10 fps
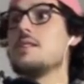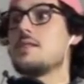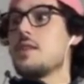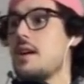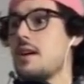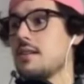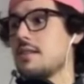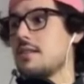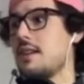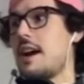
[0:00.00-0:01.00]
saw,
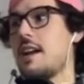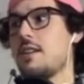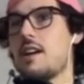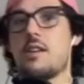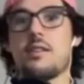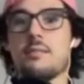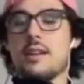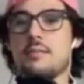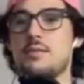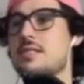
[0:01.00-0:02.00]

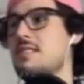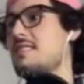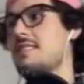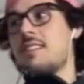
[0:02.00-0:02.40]
I'm just